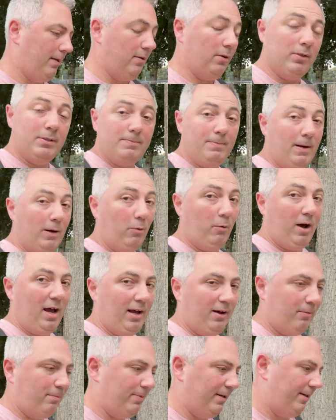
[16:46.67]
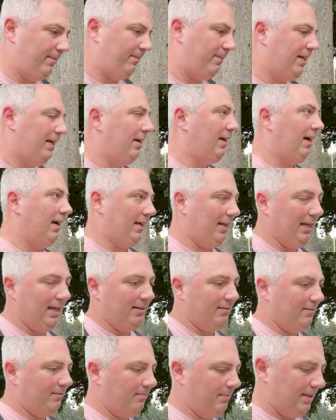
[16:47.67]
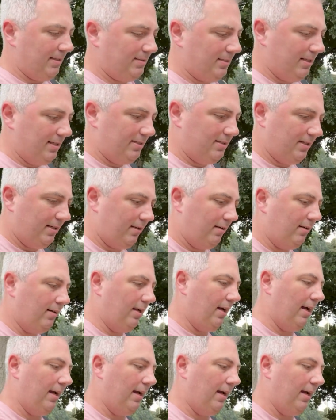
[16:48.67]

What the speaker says: I know it's been a while, but again, makes it easier.